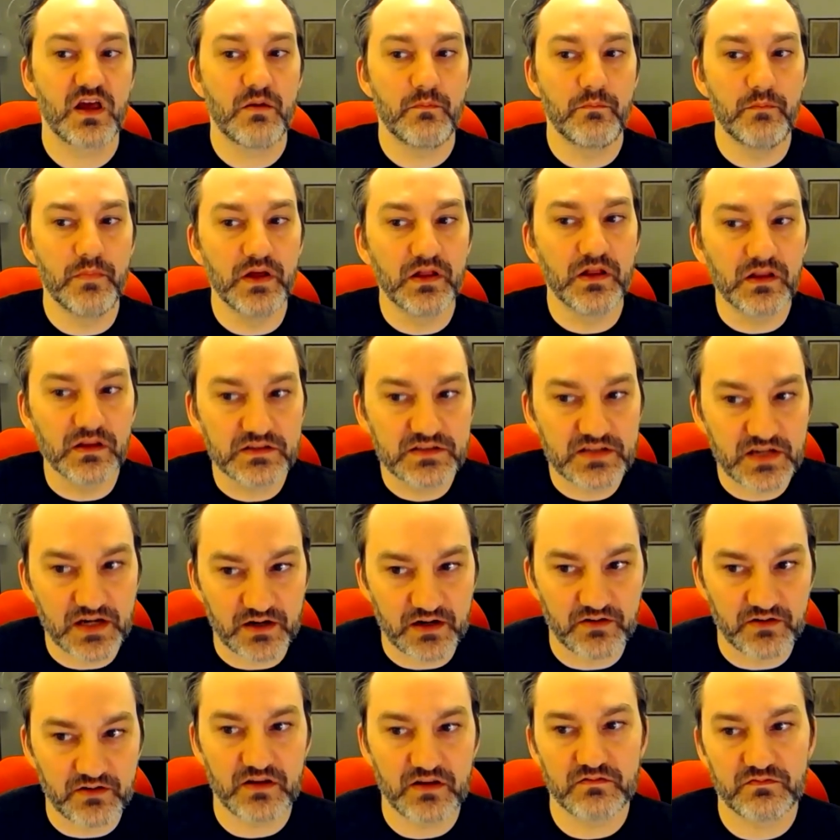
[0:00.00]

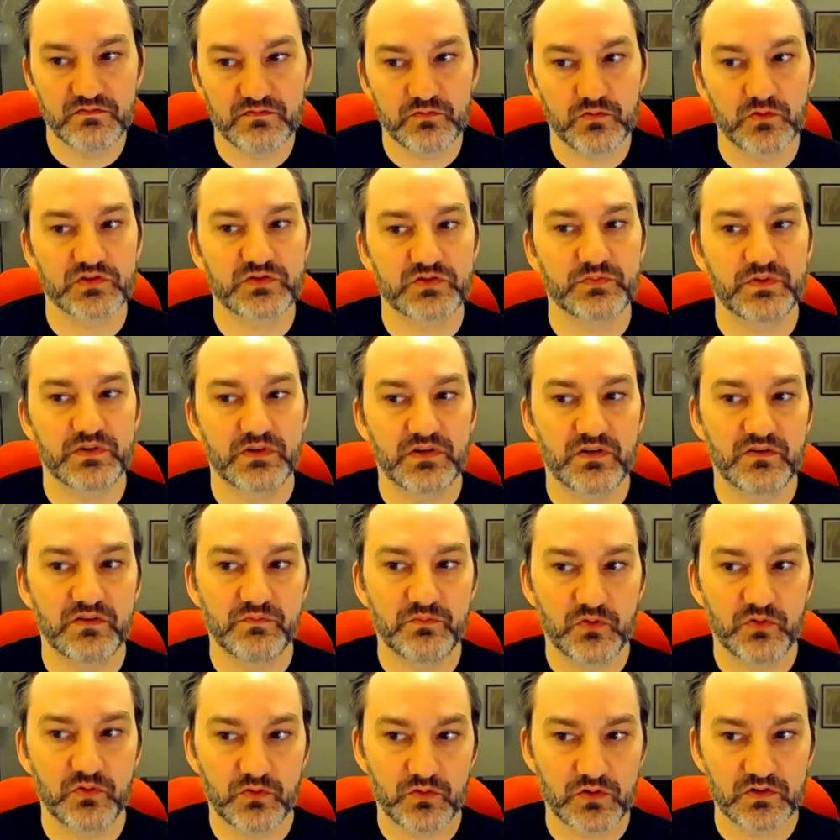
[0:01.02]
military enforcement of
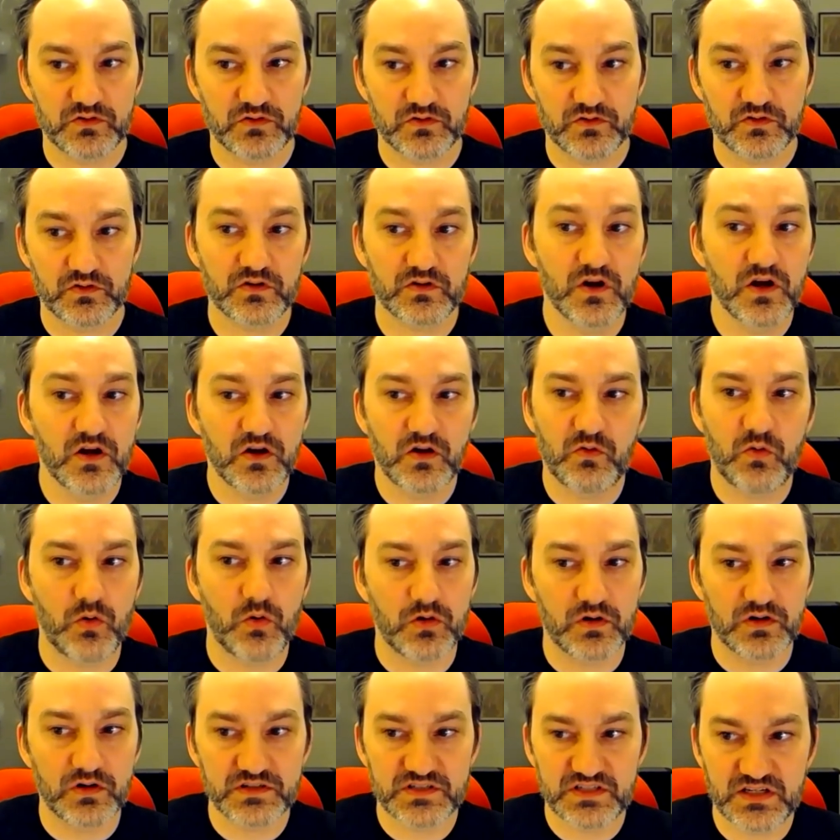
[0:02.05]
border
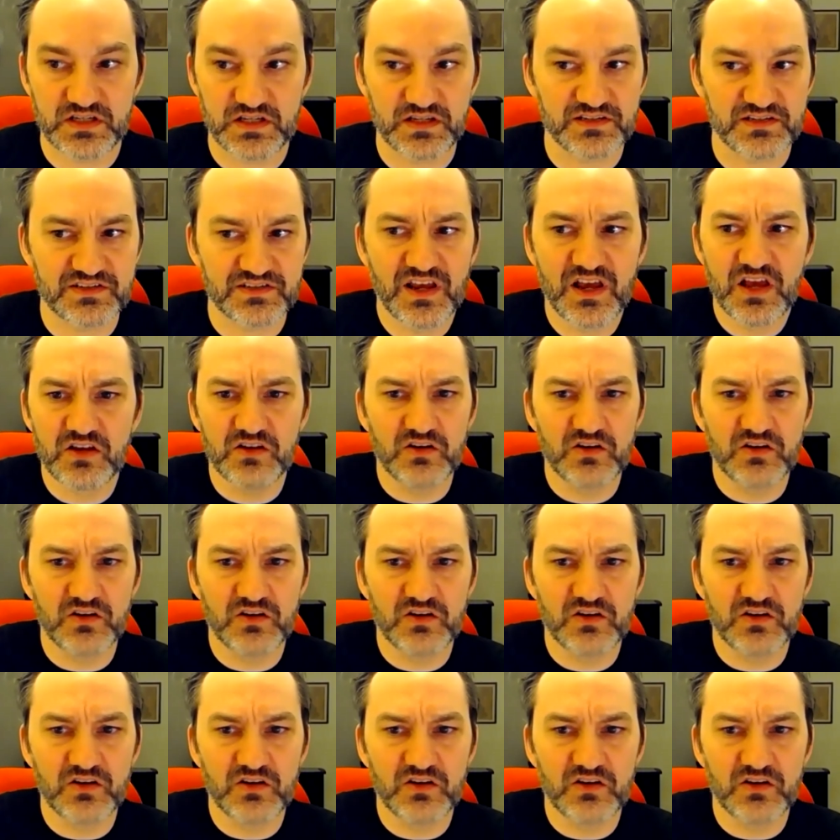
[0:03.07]
quarantines.